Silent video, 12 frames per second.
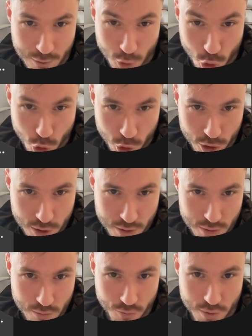good
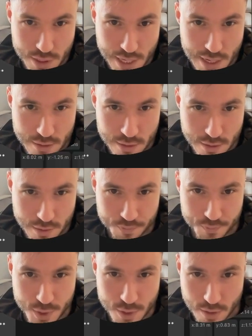result.
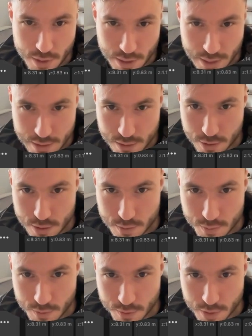So let's
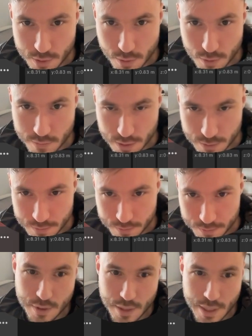just mirror that over.
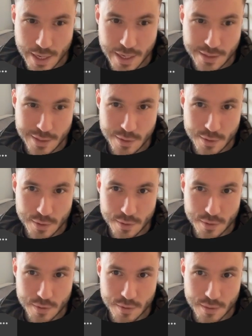And
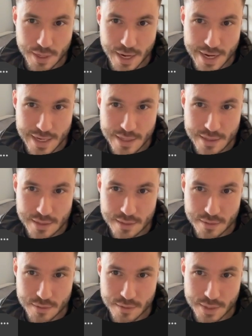
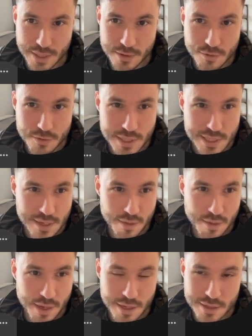guys, the interesting
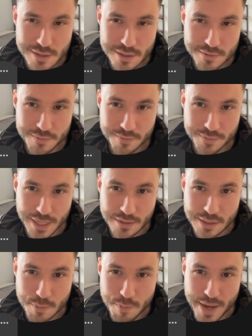thing is
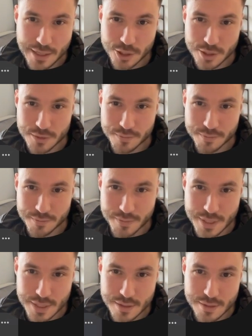that the patch
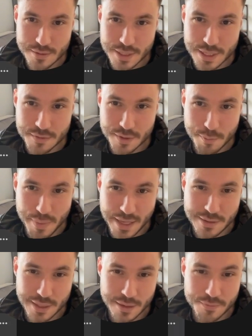is even
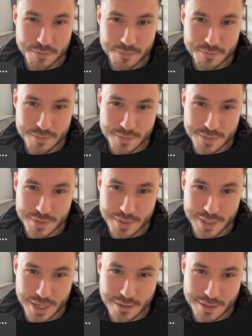better
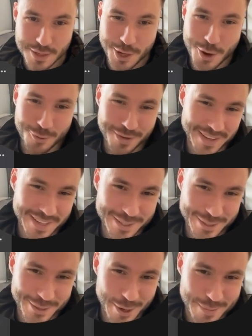than the new
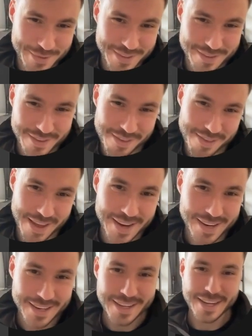xNURBS
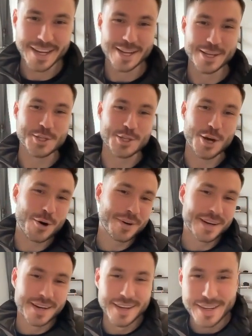thing.
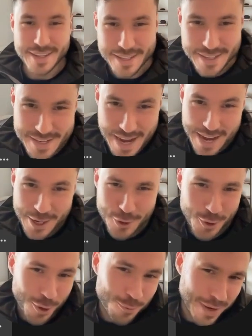So yeah, I
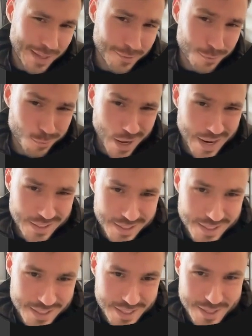don't know why why
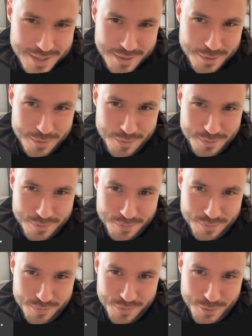this is.
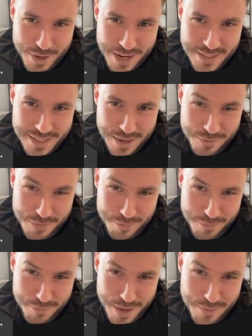Right,
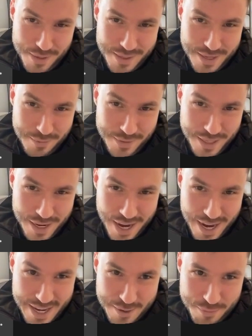some maybe something
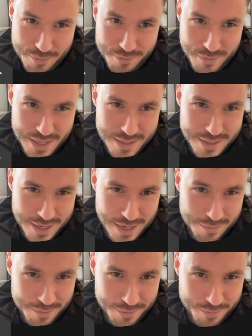I messed
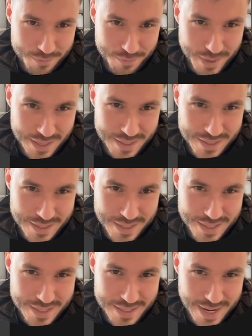up, but it's
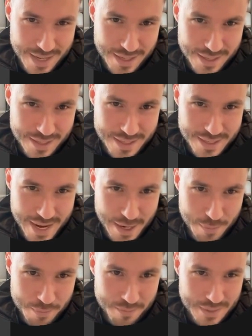exactly the
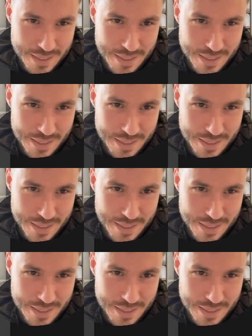same.